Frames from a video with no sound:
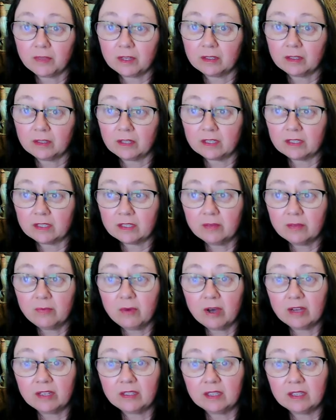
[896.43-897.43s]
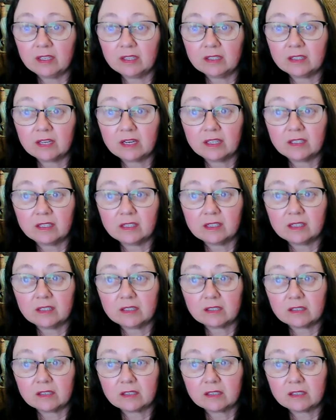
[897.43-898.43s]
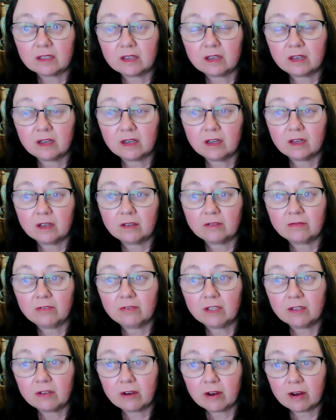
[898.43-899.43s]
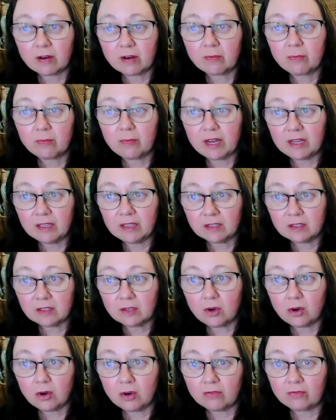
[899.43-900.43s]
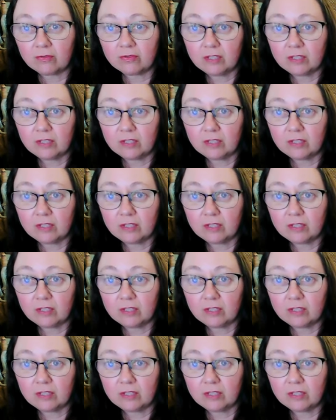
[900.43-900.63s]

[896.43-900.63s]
and as the binding tightens, Fenrir bites off